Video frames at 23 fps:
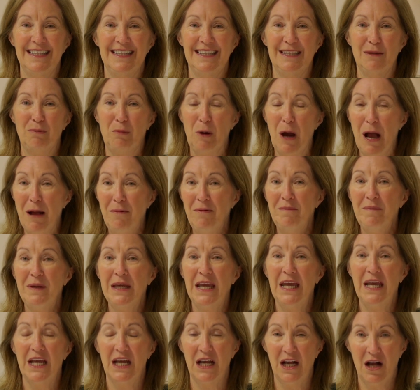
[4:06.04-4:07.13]
The problem
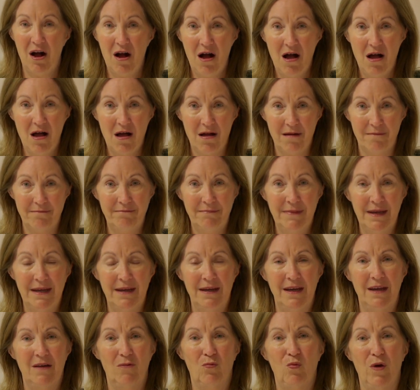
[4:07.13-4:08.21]
can come
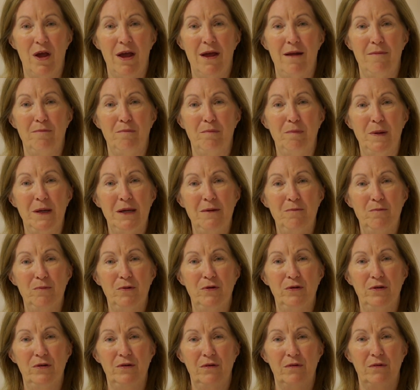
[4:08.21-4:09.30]
when
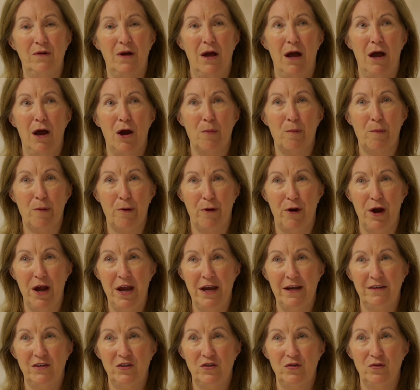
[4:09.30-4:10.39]
people are
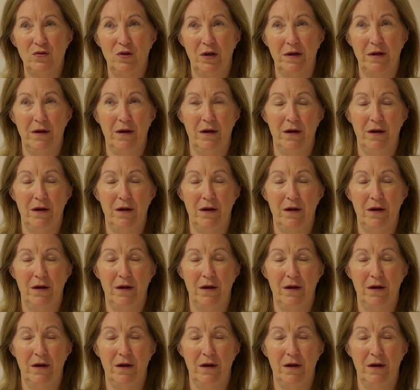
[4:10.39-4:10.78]
praying to, like,